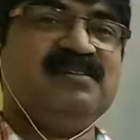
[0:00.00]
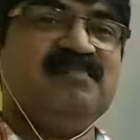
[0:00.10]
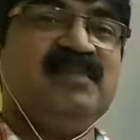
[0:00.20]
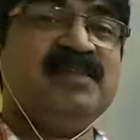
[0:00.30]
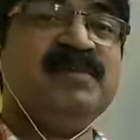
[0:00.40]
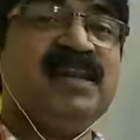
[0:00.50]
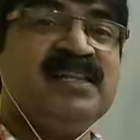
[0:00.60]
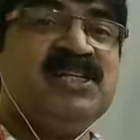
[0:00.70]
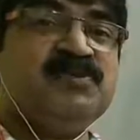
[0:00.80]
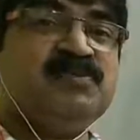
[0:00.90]
Mathematically,
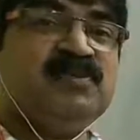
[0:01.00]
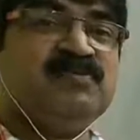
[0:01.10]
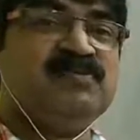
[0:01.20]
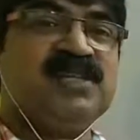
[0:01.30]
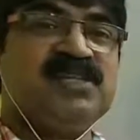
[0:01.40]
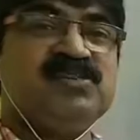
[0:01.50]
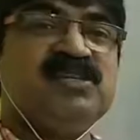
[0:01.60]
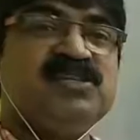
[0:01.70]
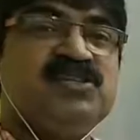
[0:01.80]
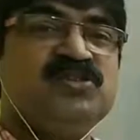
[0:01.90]
there is proof. That is,
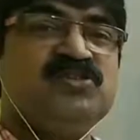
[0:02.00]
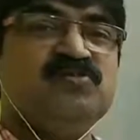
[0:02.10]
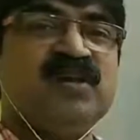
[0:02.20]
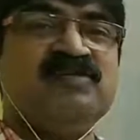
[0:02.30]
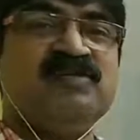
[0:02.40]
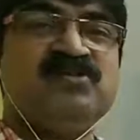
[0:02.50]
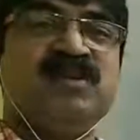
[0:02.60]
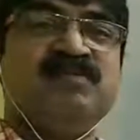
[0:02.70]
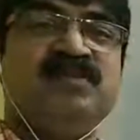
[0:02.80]
that is true. 1 plus 1